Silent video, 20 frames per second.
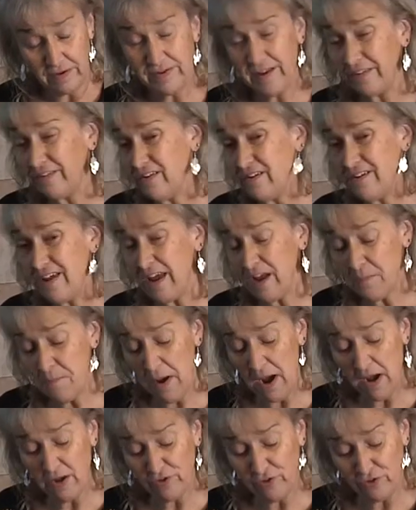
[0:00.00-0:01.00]
Doesn't take
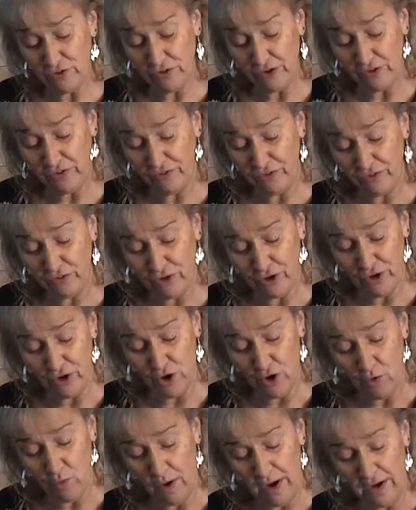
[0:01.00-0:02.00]
much. It's just gonna
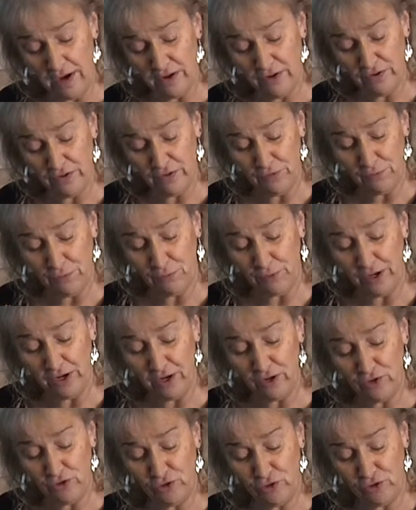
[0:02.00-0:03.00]
go right into the
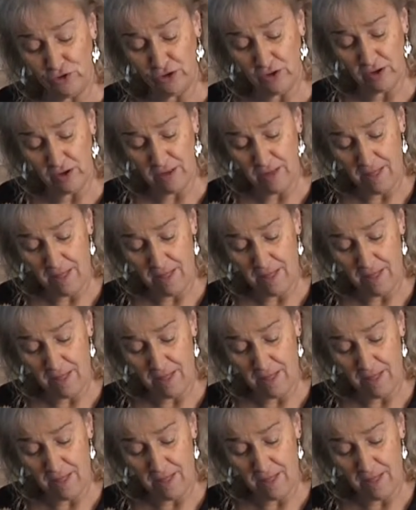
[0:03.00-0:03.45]
fridge.